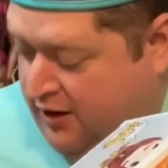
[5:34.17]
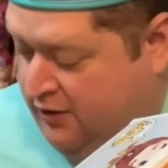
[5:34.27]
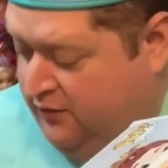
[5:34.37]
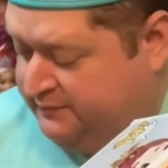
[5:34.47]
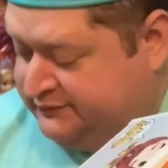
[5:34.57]

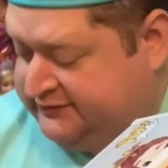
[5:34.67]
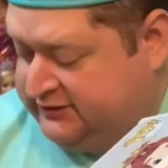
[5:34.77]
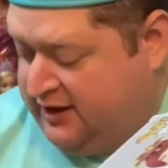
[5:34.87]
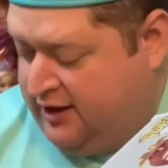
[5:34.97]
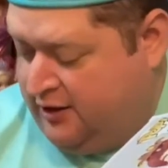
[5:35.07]
Oops.
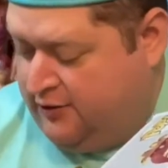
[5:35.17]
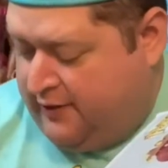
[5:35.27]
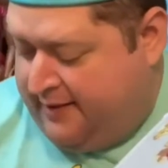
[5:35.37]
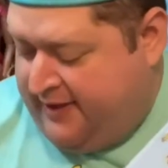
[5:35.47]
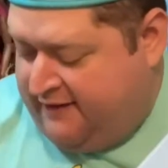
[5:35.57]
Uh-oh.
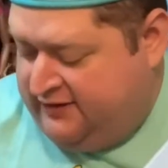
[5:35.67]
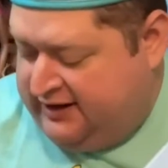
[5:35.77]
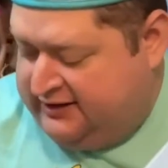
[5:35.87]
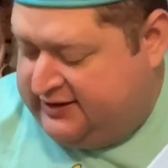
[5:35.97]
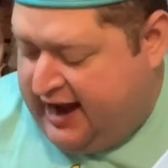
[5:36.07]
I'm having
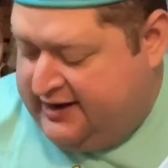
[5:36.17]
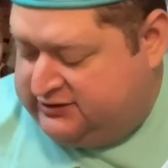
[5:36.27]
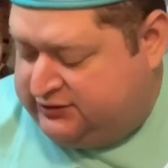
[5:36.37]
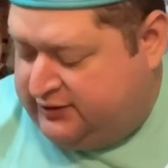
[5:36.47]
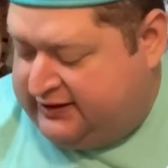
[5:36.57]
a
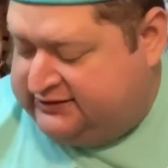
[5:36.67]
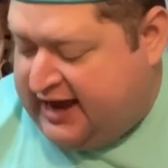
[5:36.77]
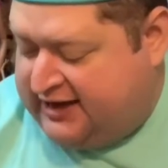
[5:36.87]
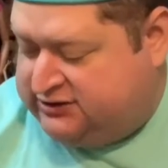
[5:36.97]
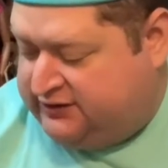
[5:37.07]
dinosaur
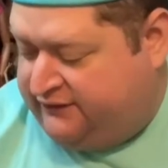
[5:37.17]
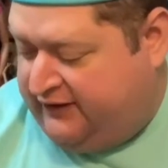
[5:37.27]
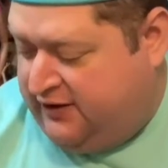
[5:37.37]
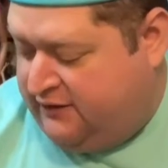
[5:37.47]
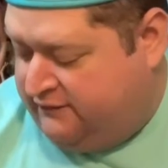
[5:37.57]

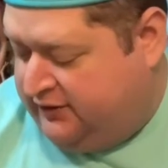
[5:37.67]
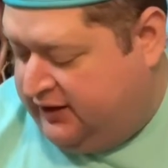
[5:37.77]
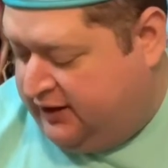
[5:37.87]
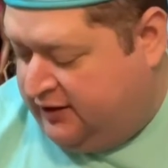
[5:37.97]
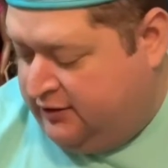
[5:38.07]
catastrophe over
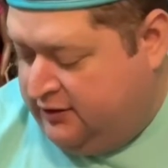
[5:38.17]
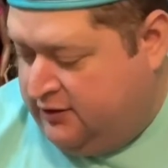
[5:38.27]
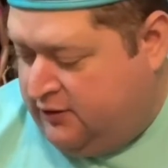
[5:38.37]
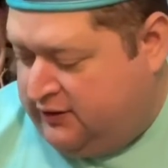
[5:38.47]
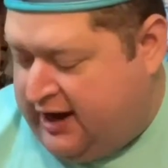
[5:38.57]
here.
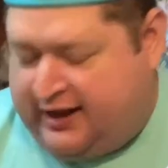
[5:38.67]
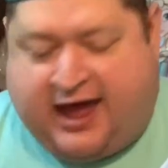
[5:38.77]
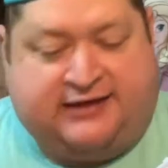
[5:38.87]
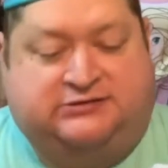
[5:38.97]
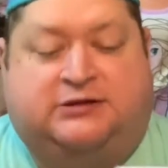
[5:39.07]
Hold on,
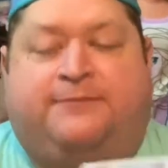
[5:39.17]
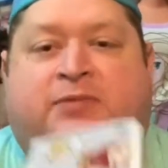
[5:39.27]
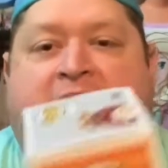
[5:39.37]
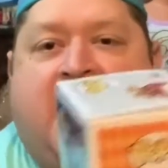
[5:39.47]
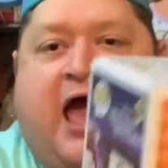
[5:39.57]
guys.
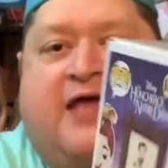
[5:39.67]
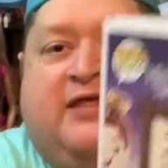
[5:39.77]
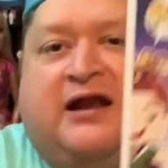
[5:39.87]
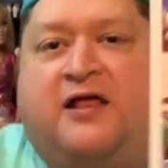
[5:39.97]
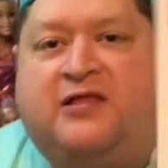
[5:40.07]
And
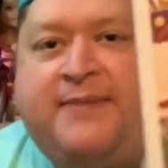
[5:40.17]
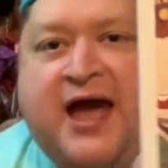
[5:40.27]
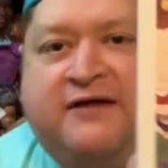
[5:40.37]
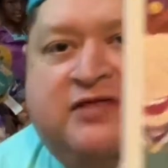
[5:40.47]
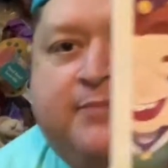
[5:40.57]
then on the
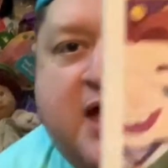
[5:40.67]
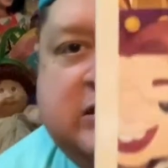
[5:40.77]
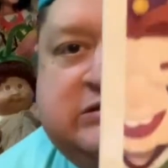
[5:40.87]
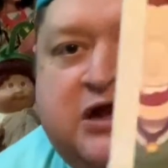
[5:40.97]
back of the box, there